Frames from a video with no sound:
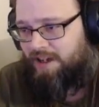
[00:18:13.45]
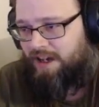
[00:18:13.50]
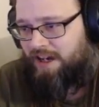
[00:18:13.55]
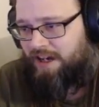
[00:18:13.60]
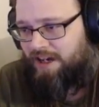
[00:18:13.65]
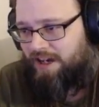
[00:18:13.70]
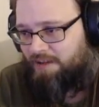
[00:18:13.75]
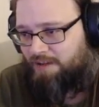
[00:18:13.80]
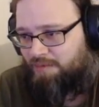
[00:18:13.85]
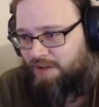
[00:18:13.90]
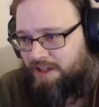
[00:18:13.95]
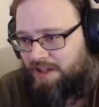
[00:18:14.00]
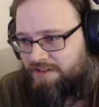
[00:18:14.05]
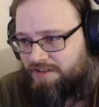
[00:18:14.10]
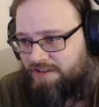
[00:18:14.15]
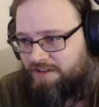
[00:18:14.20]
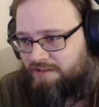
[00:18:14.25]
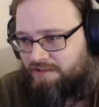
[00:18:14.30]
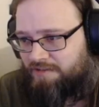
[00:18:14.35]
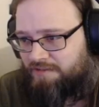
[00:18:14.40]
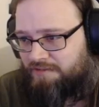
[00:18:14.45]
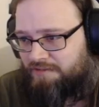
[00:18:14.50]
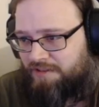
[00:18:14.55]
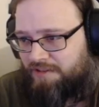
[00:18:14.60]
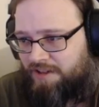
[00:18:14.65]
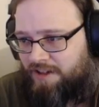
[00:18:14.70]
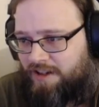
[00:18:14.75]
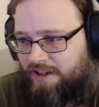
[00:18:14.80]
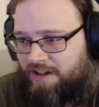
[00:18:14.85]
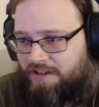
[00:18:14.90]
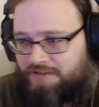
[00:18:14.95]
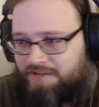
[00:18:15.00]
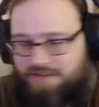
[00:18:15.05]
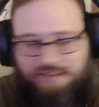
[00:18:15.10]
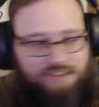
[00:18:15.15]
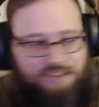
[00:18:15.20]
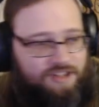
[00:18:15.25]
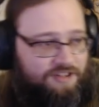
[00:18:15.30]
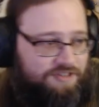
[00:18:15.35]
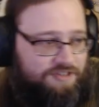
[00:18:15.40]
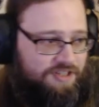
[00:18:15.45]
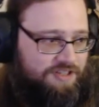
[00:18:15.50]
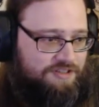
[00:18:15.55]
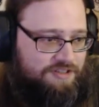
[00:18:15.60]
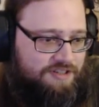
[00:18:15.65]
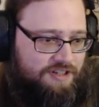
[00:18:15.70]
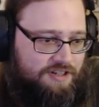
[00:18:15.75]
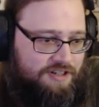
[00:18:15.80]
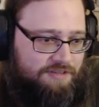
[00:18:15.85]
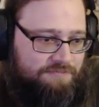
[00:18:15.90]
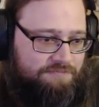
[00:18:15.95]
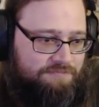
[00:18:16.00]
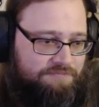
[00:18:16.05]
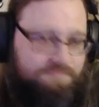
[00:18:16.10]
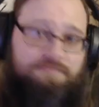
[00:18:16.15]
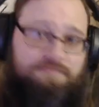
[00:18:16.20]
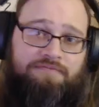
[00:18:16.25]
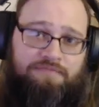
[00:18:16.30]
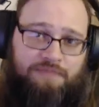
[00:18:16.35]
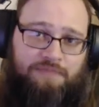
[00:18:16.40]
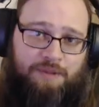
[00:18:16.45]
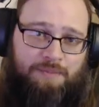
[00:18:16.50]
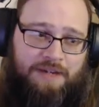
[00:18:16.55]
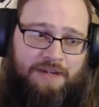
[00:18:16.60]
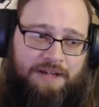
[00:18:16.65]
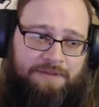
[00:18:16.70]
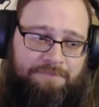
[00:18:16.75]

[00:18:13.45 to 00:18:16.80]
I got raids soon, and I'll see y'all next time. Bye-bye.